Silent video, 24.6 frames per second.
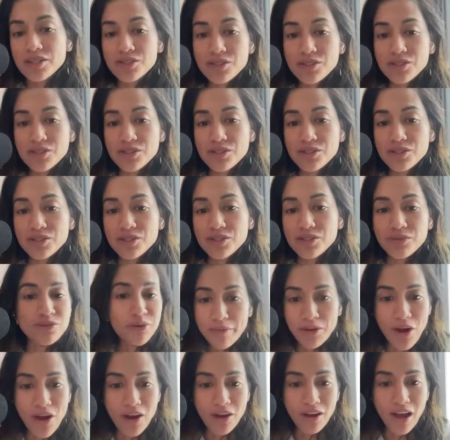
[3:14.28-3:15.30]
So don't get me
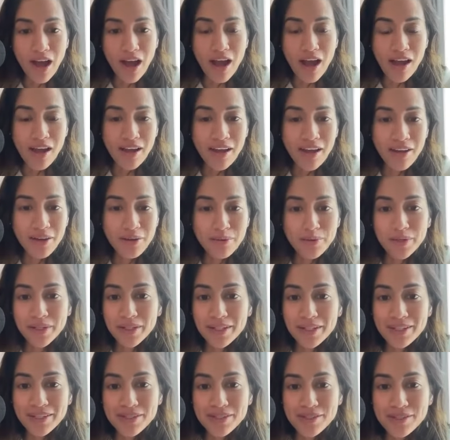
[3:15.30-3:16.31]
wrong, I
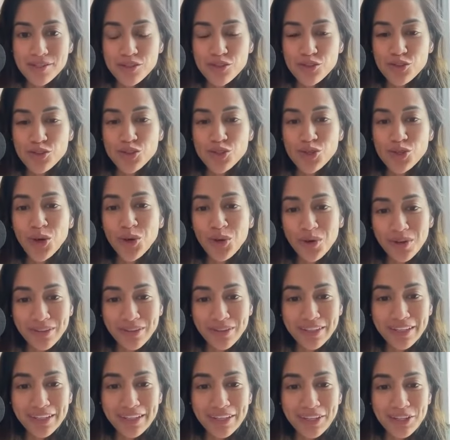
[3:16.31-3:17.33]
was
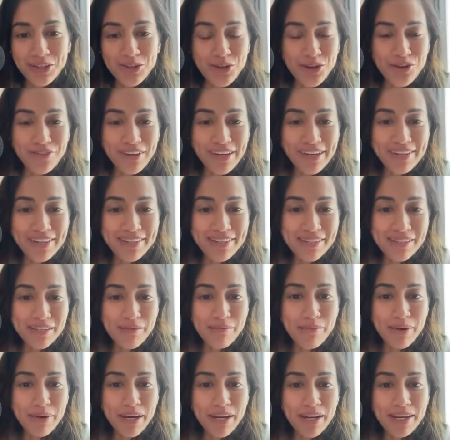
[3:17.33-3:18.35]
totally nervous,
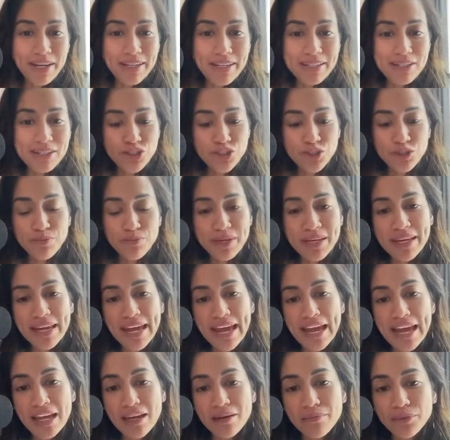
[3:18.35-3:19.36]
but to be
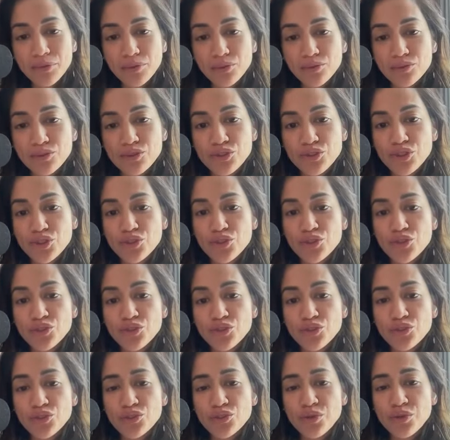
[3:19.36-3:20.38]
able
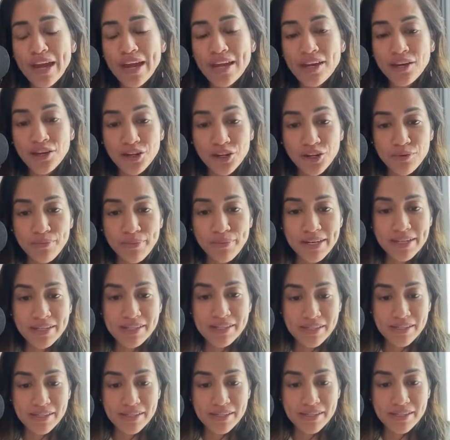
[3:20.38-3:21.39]
to anchor
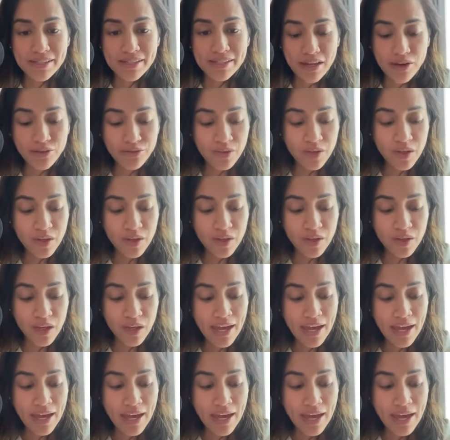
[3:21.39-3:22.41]
myself
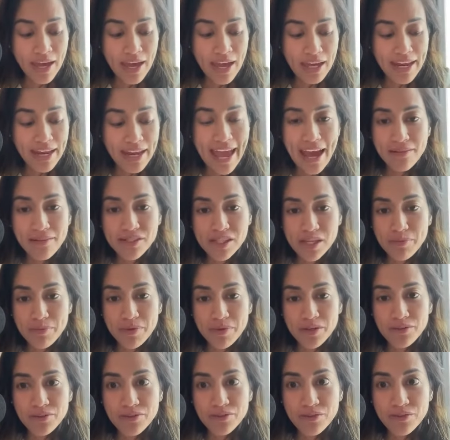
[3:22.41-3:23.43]
and
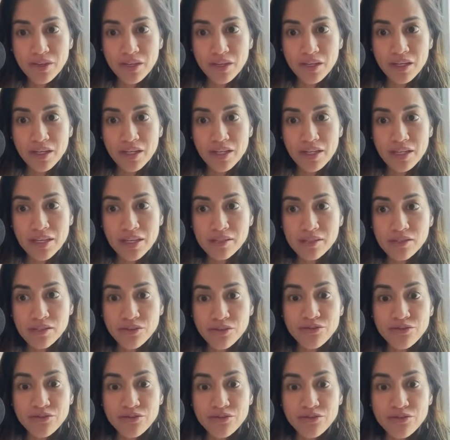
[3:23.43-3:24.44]
have some of
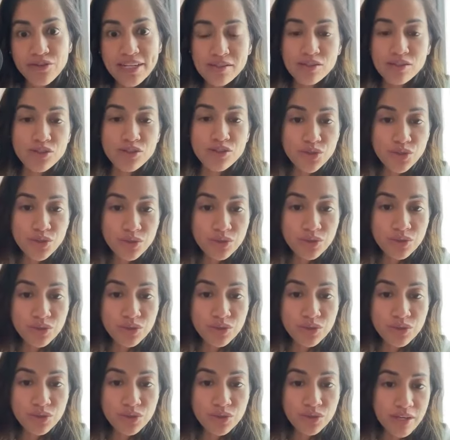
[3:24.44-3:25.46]
these phrases and
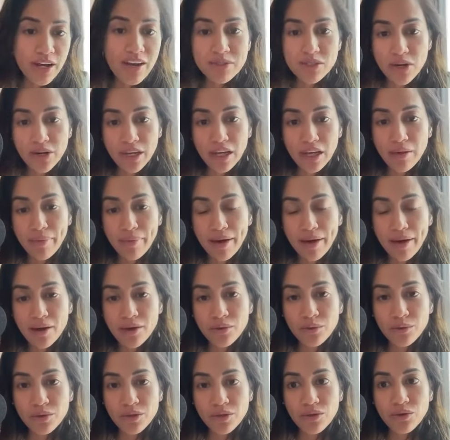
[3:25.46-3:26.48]
tools that I've been
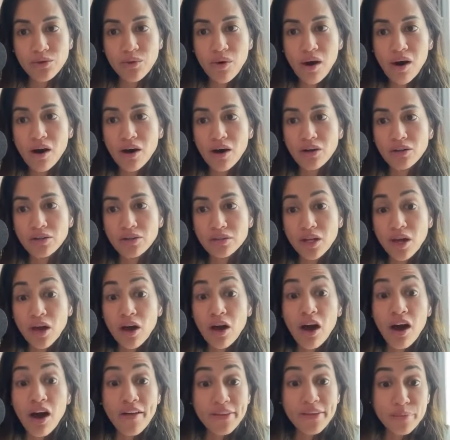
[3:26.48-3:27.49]
talking about with you
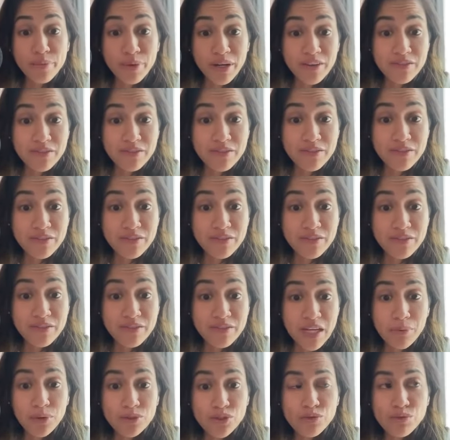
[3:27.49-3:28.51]
all on the Brave
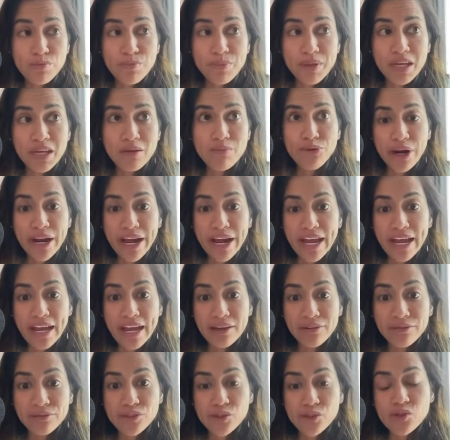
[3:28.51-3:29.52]
Table, to be
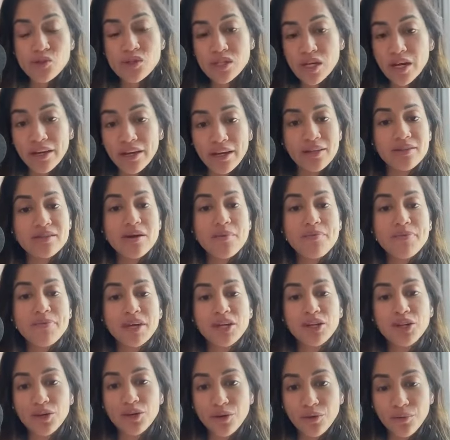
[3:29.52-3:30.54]
brave, to suck at
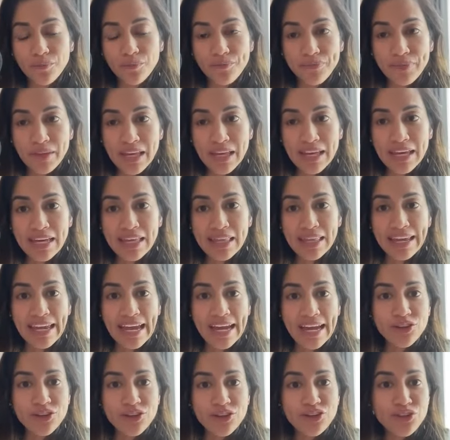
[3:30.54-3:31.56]
something new.
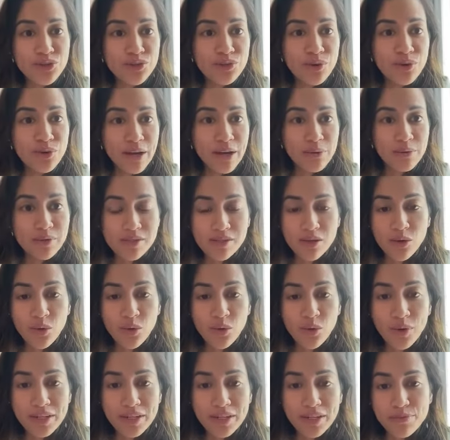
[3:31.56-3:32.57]
Like, I knew I wasn't
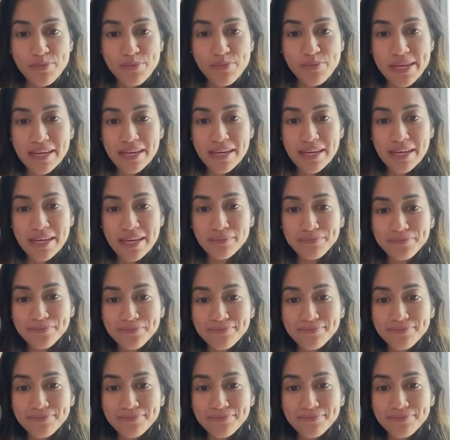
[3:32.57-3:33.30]
going to be